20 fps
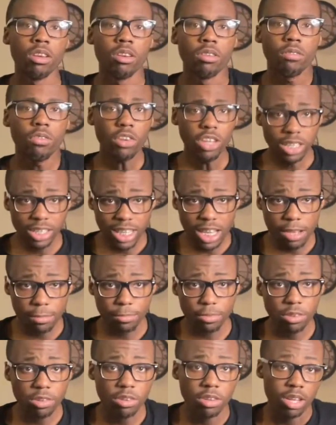For
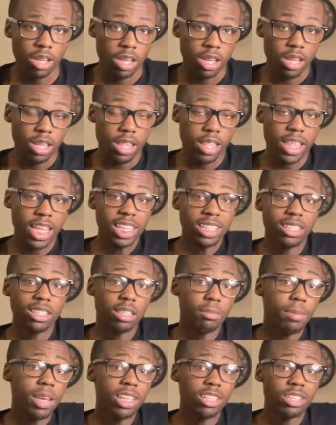example, this
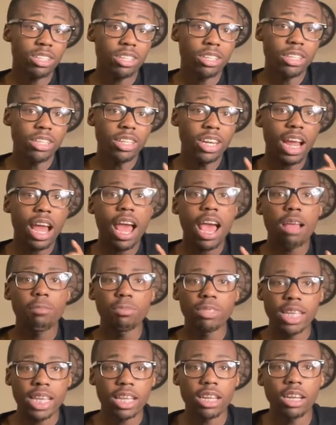semester, I'm
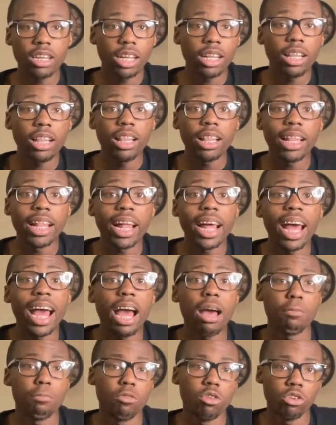taking on a
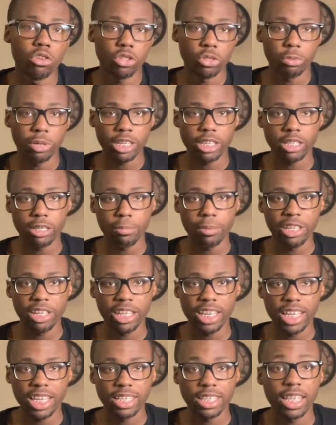lot more
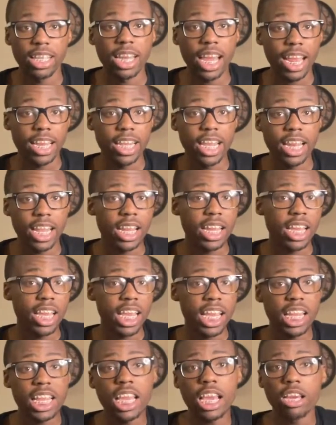responsibilities than I did in
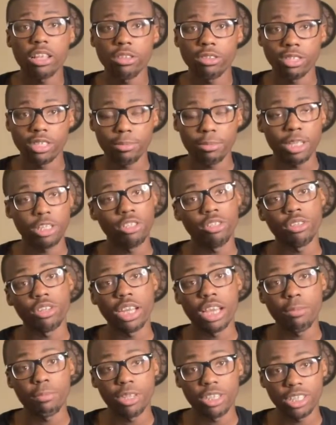any other semester
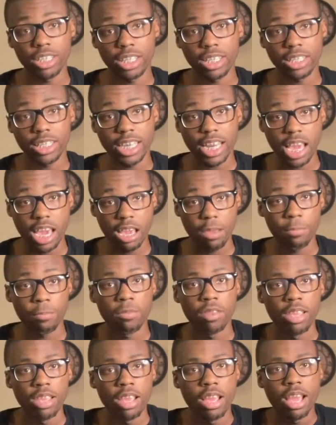at Michigan State.
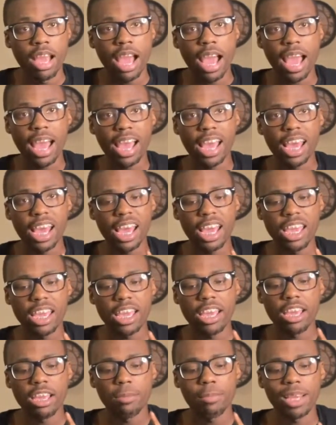I
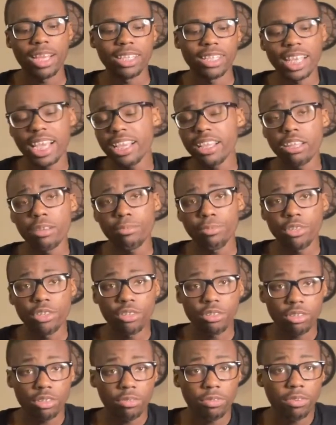am executive
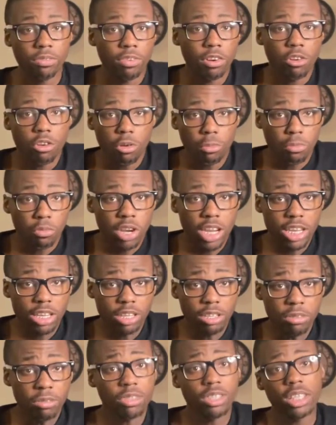producer for Focal Point
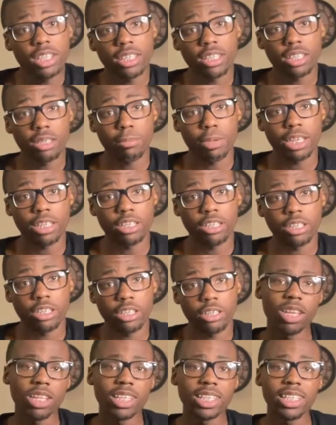News this
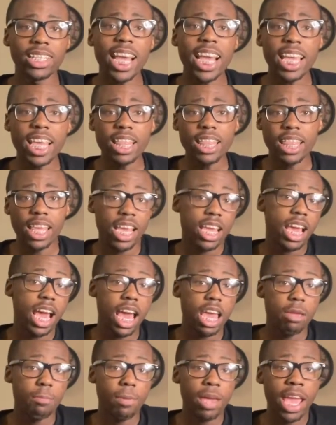semester. The second thing,
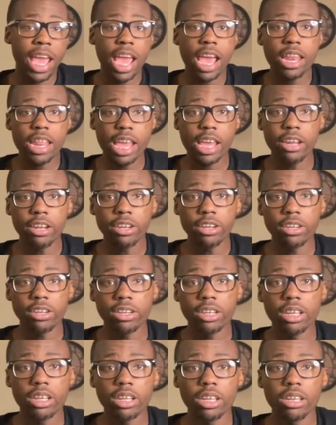I am head
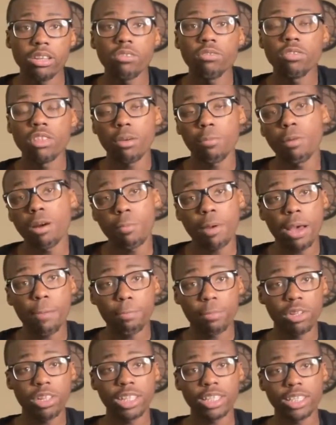editor of the
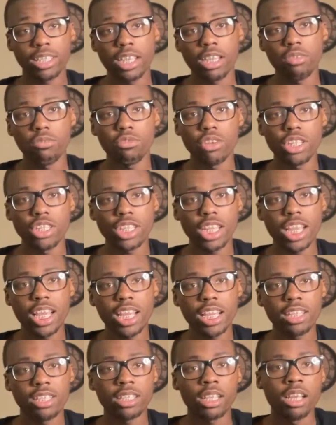Beaumont Bulletin, which
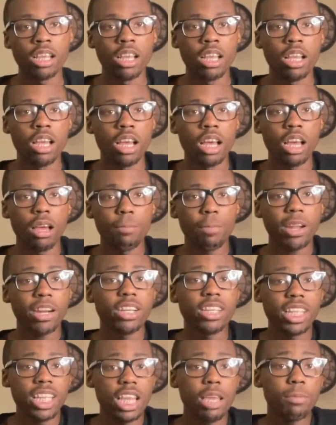is um,
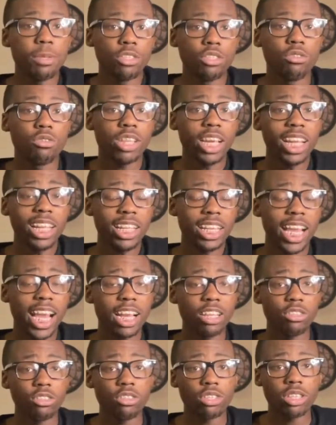part of the MSU
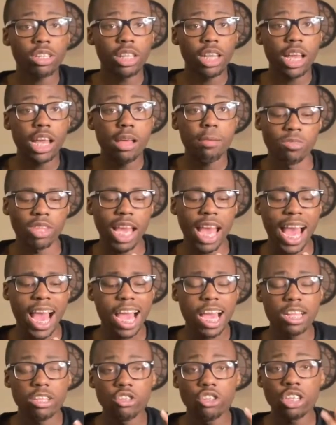Telecasters Club.
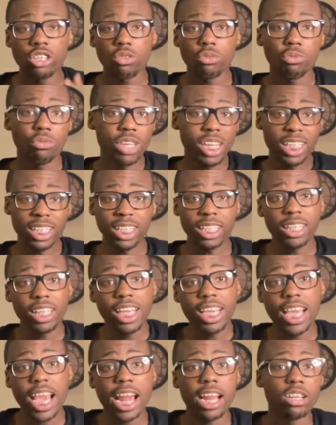I just
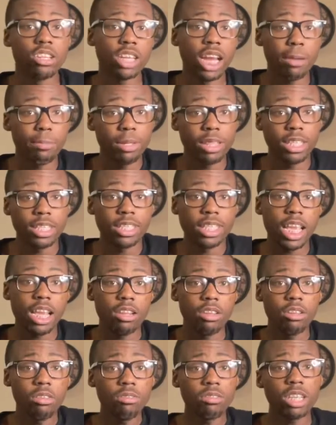recently got a job at the
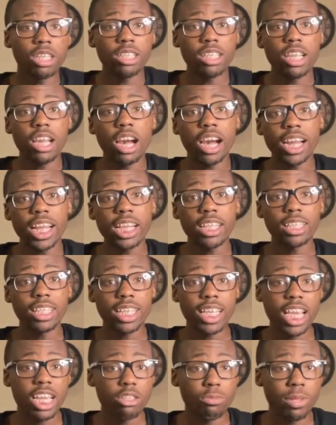State News as the audience
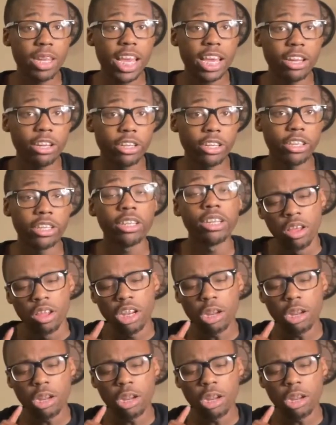engagement editor.